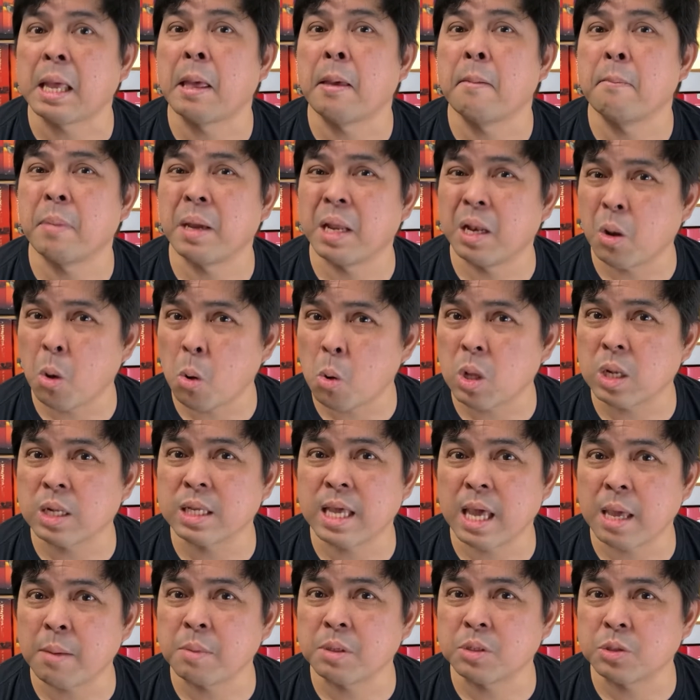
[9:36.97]
by local
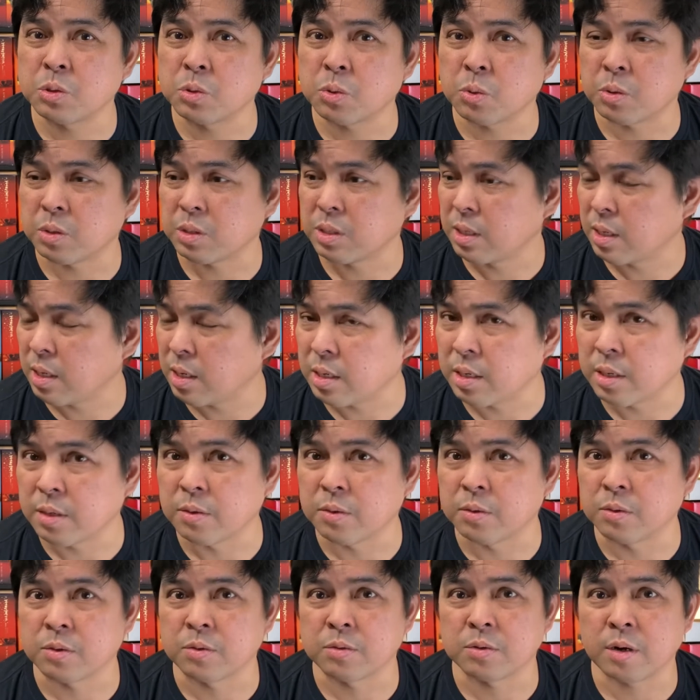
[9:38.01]
gaming stores here
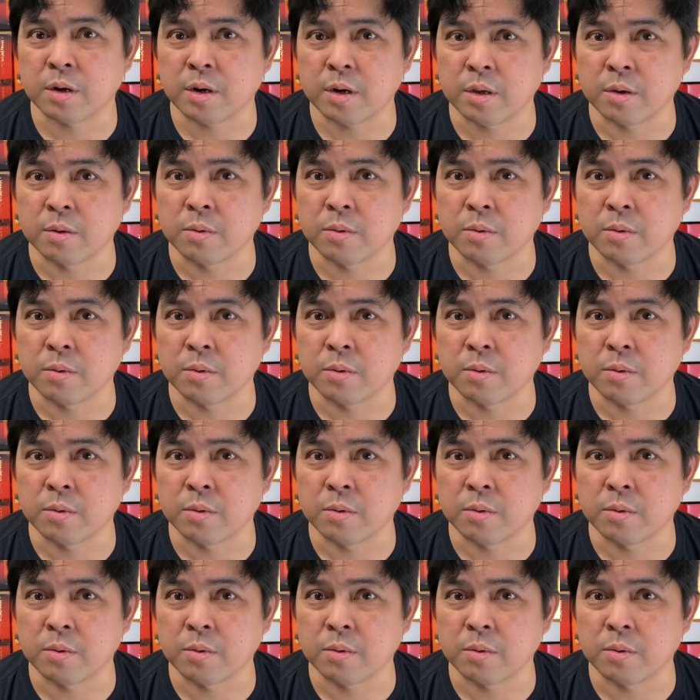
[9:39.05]
in Ontario.